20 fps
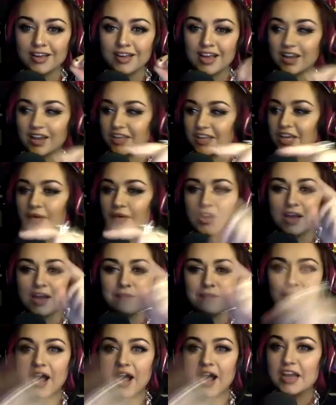Like, you know, when like
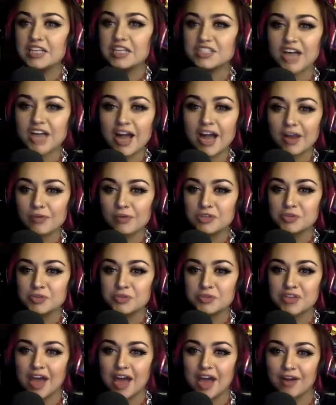Miley Cyrus
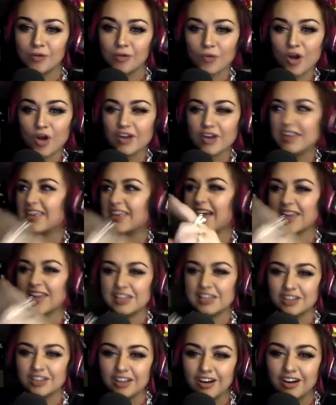was kind of rocky, Kelly
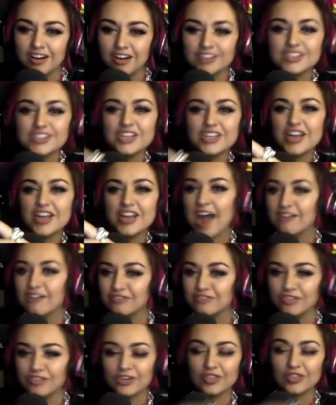Clarkson,
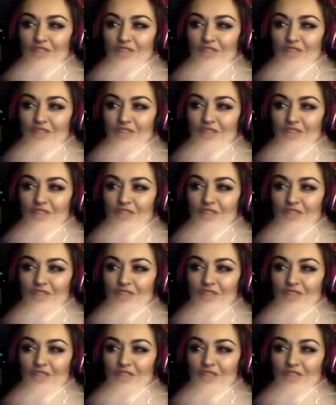Avril,